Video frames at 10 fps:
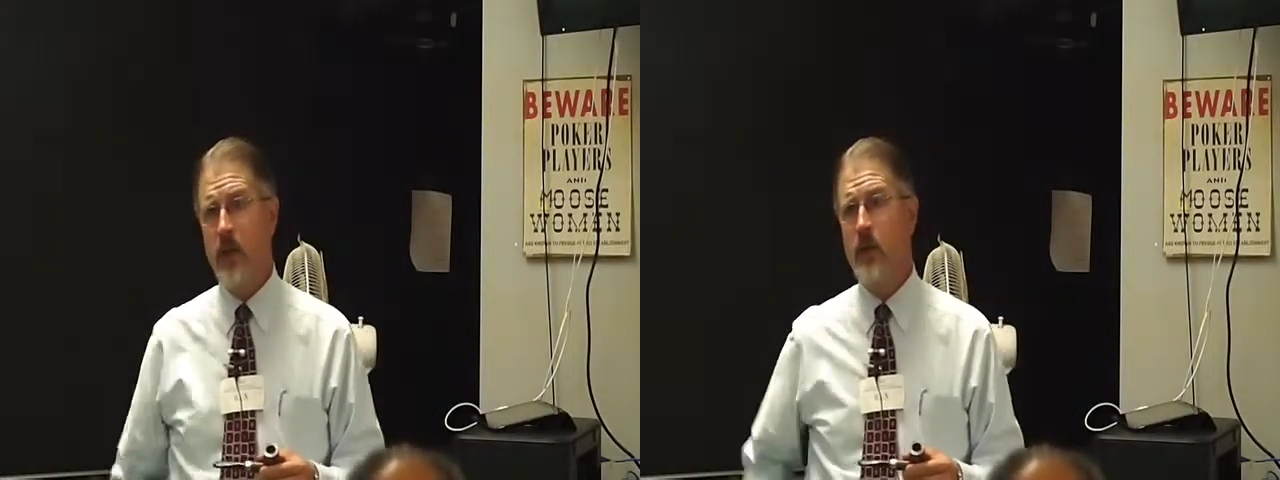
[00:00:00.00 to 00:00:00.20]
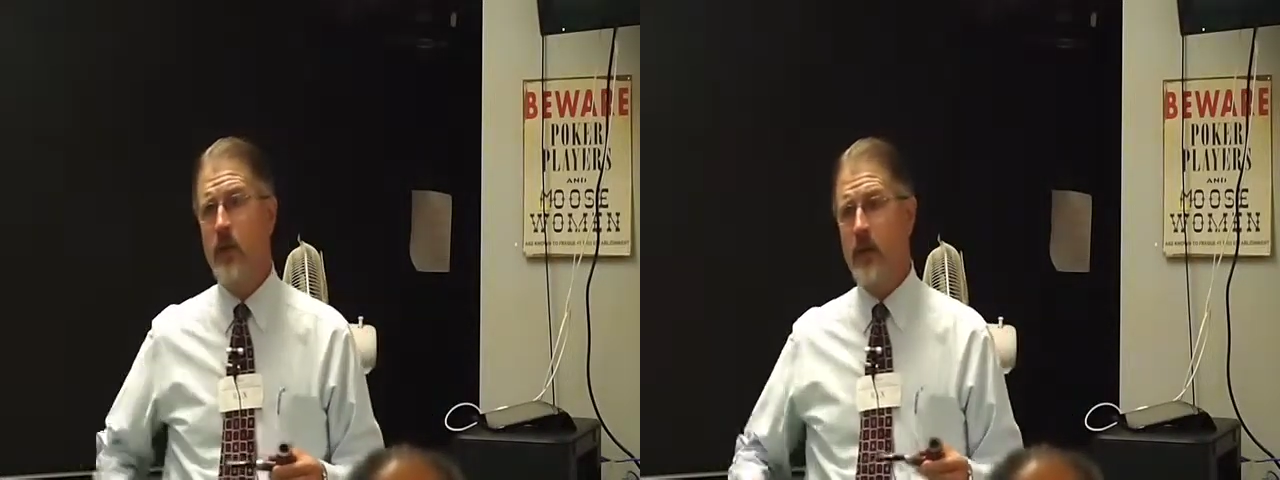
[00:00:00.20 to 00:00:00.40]

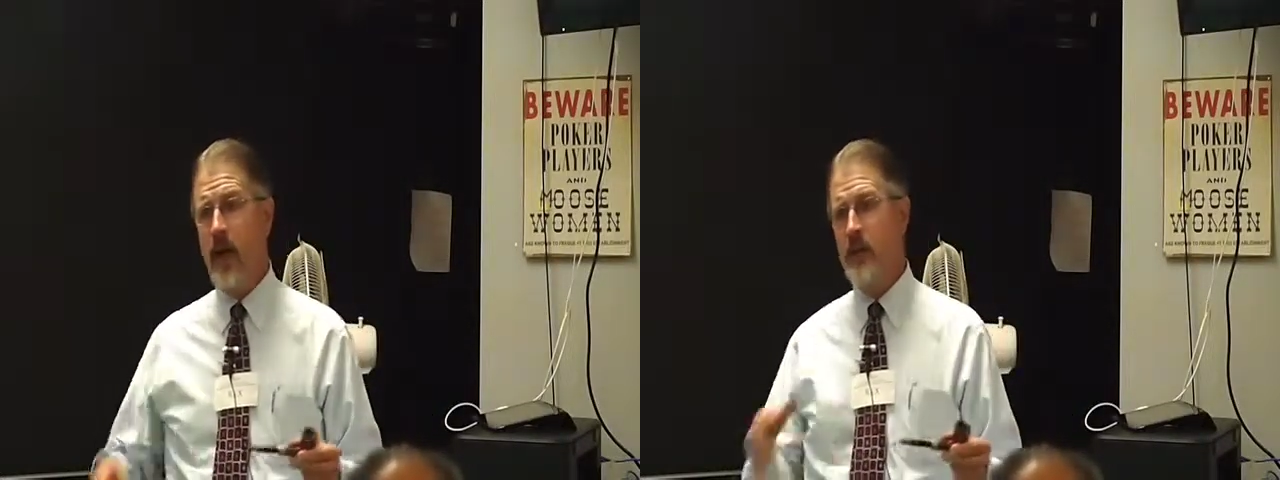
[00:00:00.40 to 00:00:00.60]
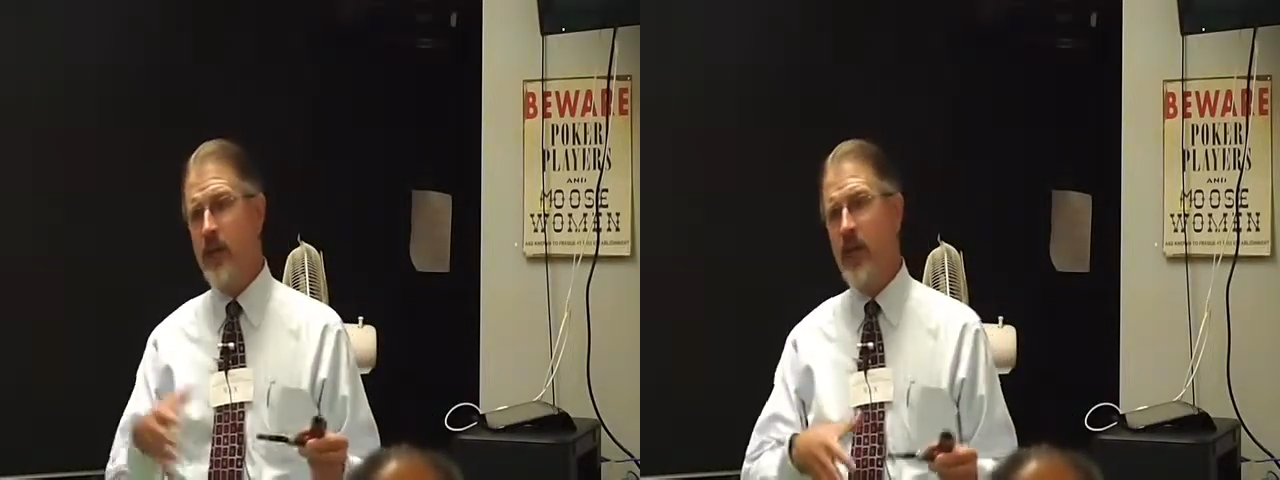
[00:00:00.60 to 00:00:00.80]
you can
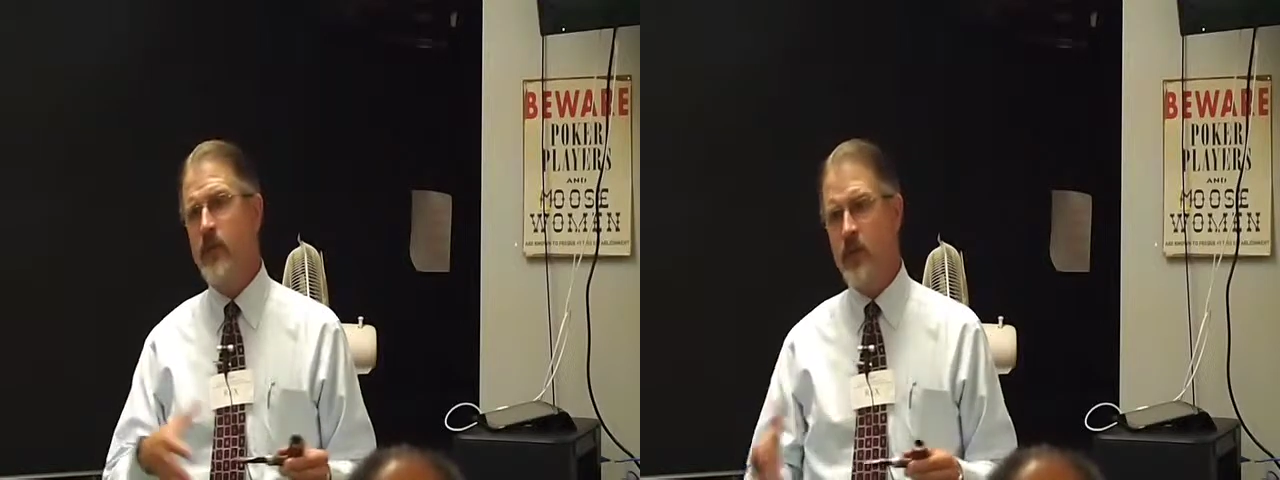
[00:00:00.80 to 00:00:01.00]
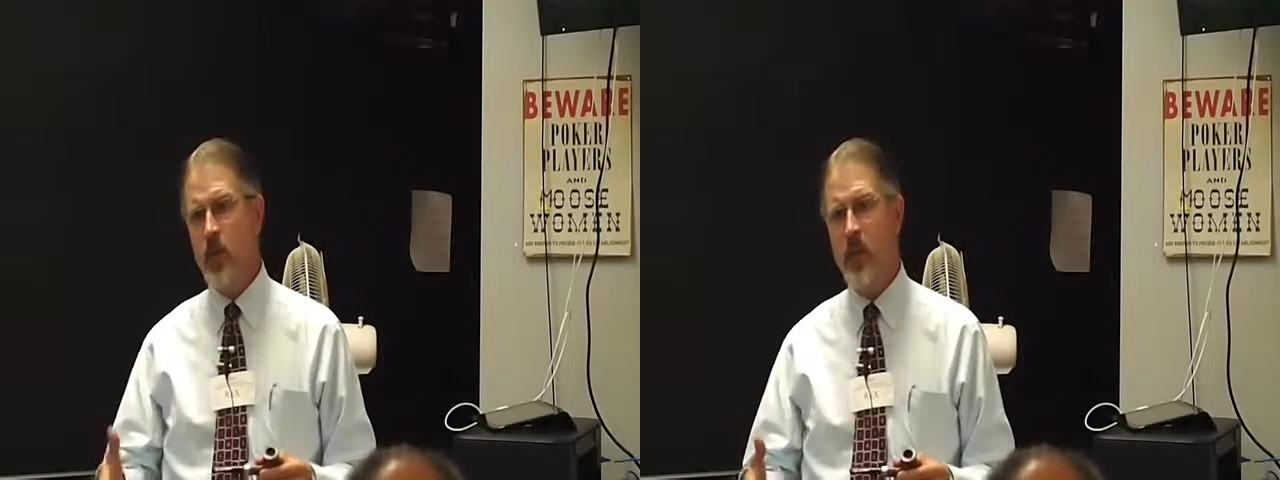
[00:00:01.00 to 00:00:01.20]
actually have
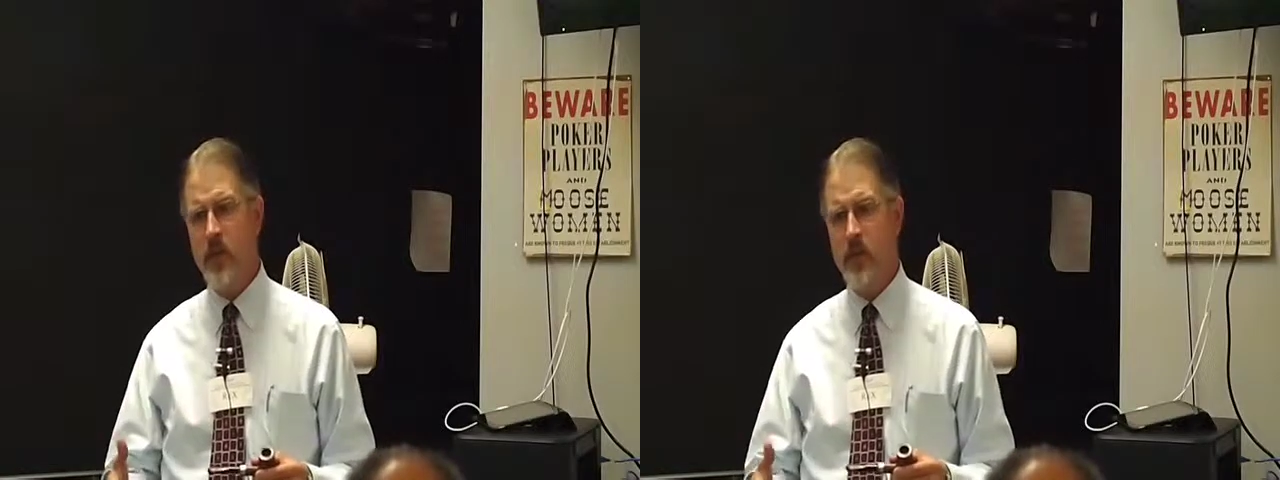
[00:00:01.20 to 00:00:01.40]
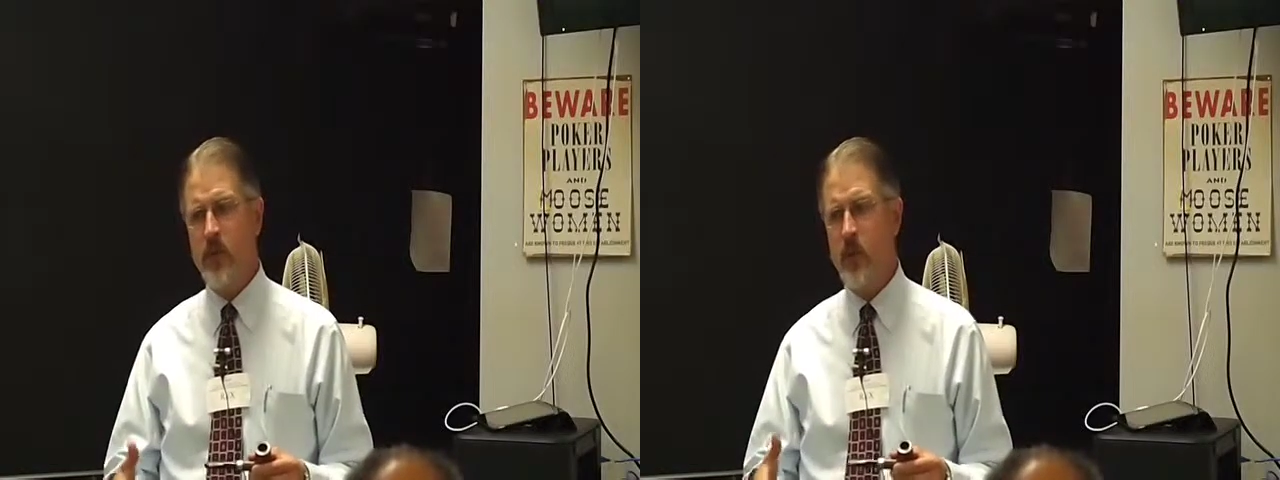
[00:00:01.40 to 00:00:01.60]
a
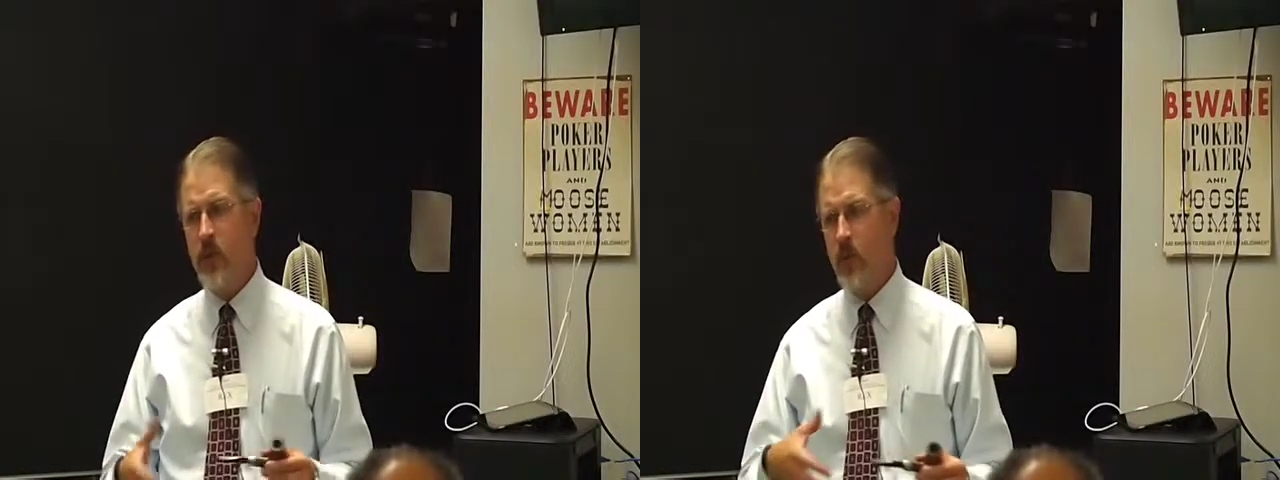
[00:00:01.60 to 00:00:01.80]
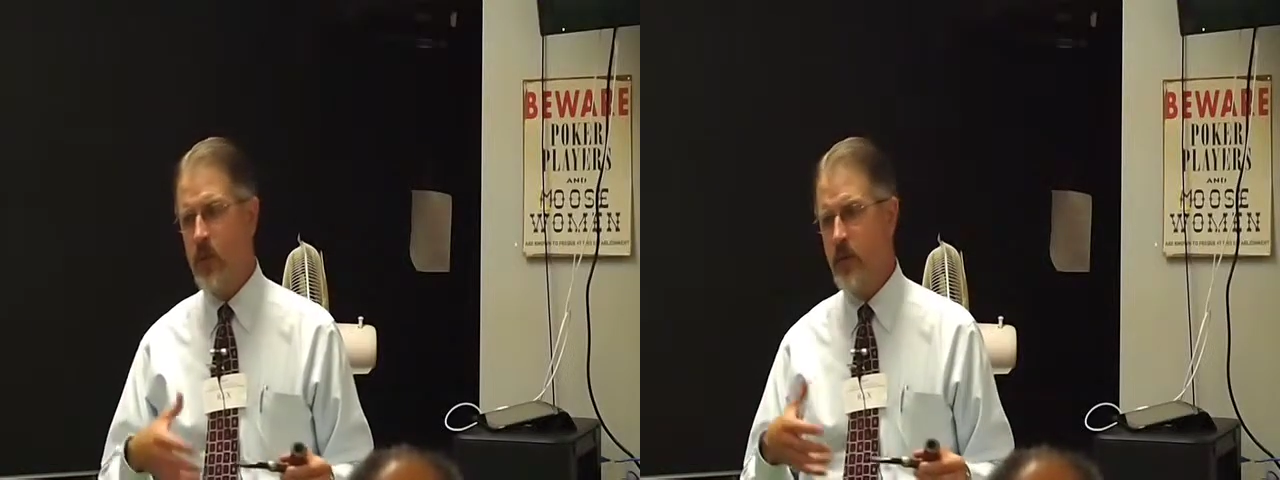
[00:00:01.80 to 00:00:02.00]
choice
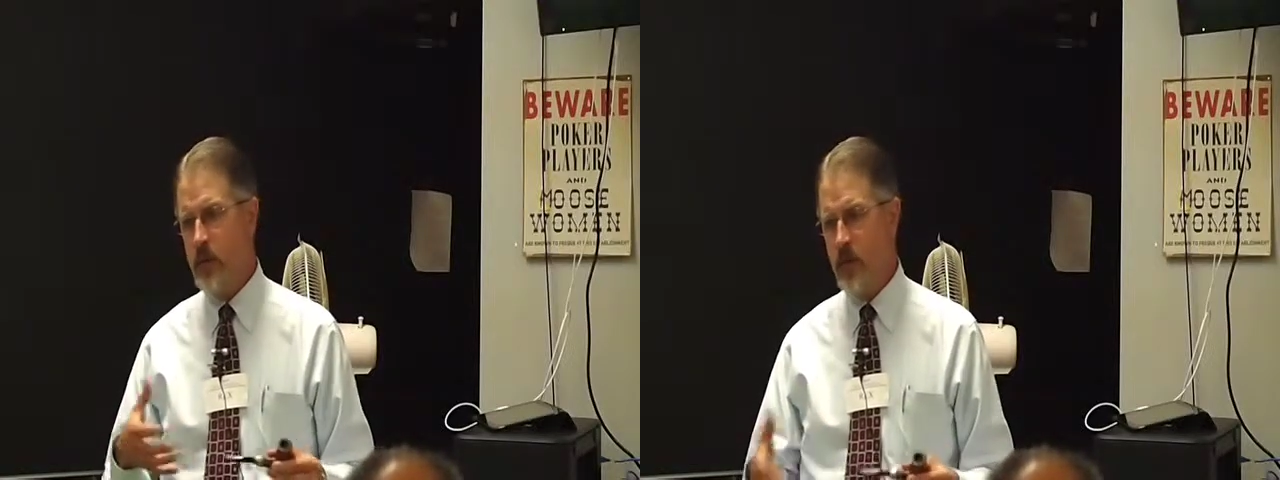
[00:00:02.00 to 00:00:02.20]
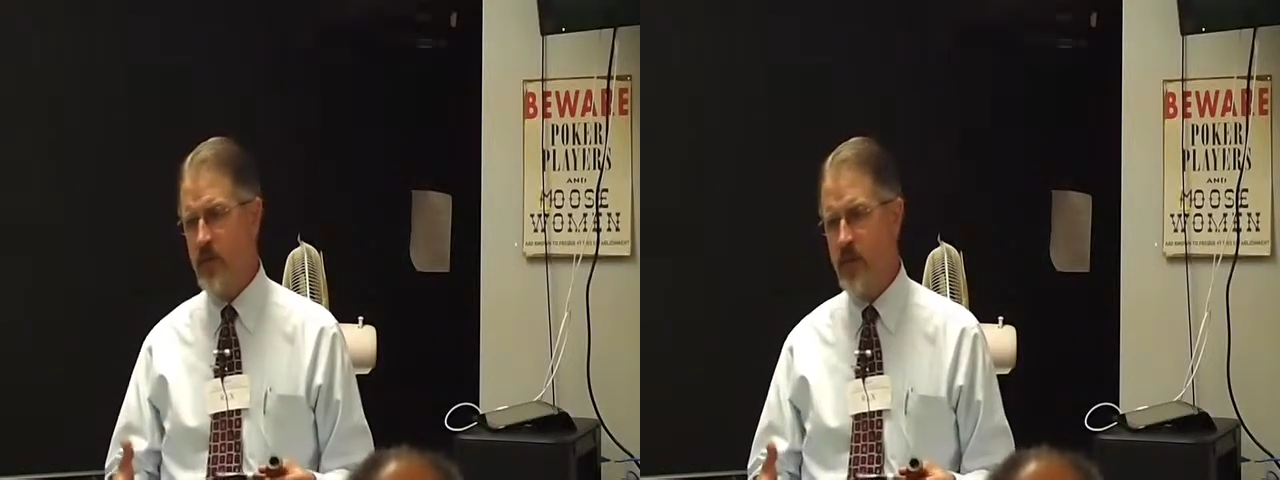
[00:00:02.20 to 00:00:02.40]
between whether you
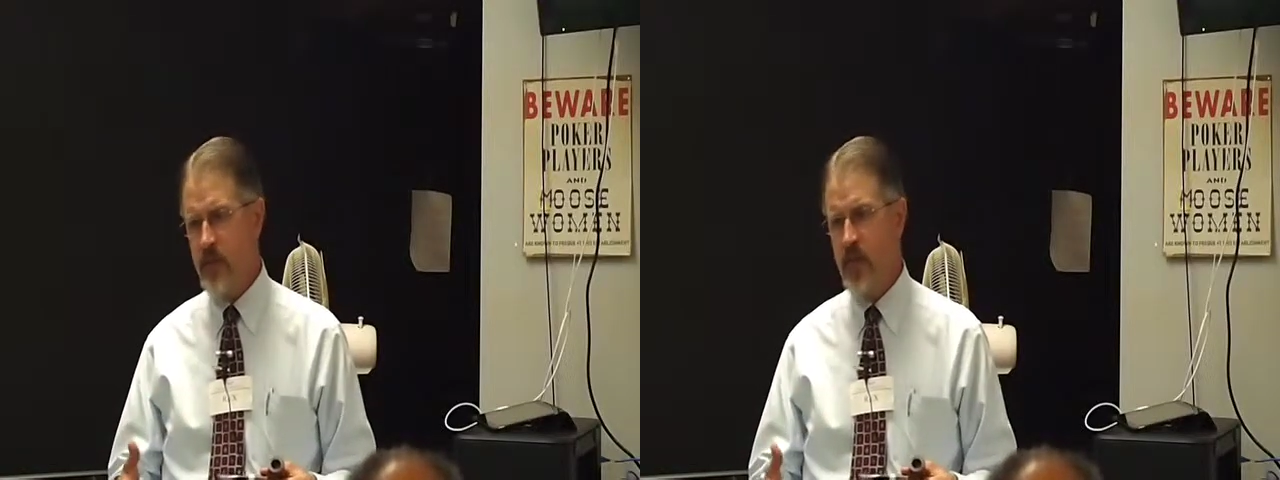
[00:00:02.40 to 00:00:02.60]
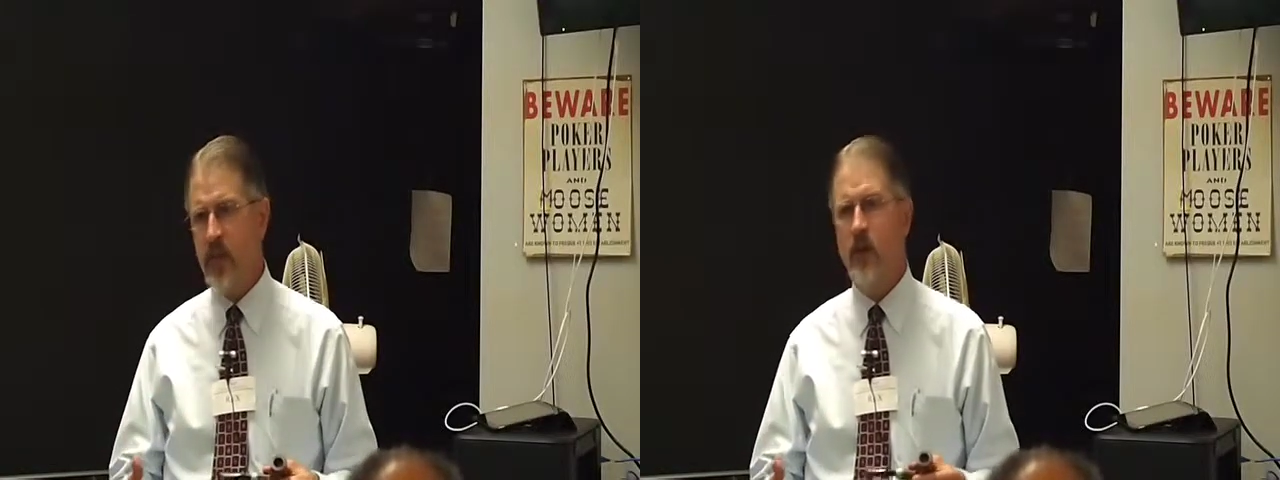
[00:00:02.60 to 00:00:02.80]
get a
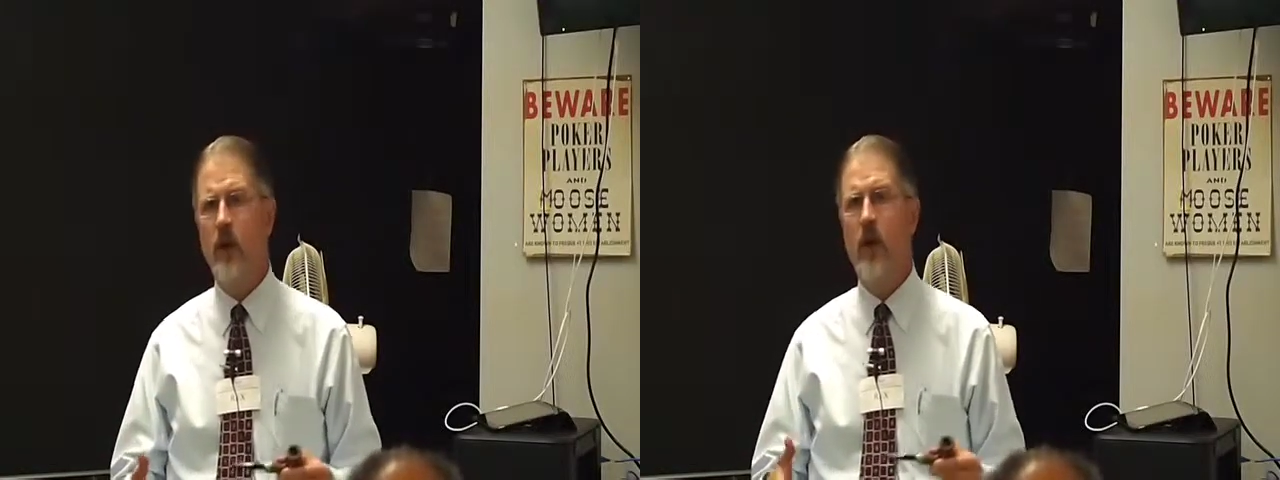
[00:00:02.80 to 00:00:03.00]
fishtail